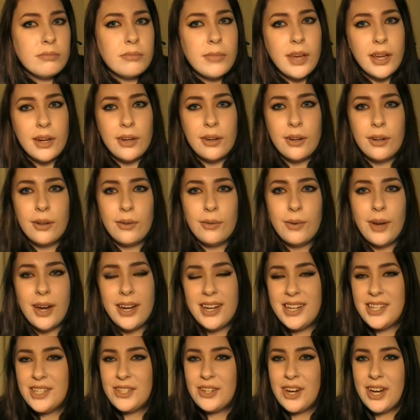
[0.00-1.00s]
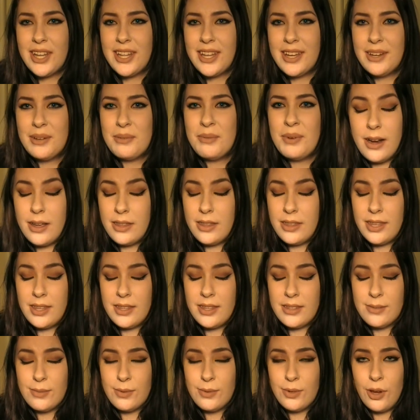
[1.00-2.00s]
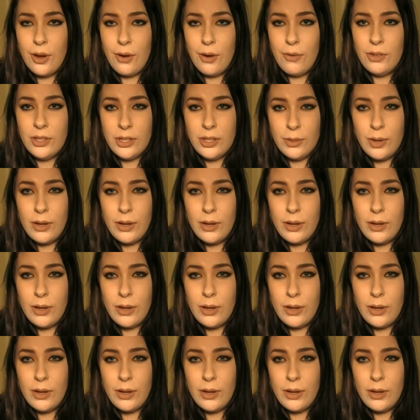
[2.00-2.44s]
I don't know, I need to try that. I think this would go really